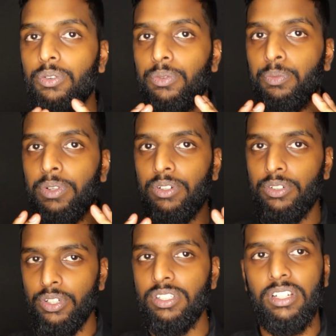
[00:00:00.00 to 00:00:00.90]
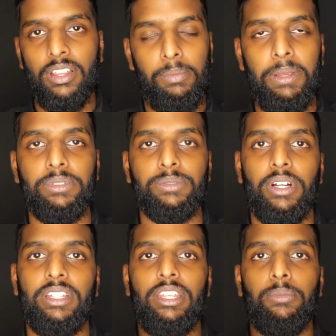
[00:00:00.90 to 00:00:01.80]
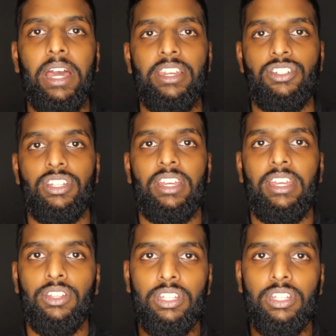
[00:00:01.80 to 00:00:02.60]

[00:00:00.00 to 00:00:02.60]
when you're using other people's money and you're managing it,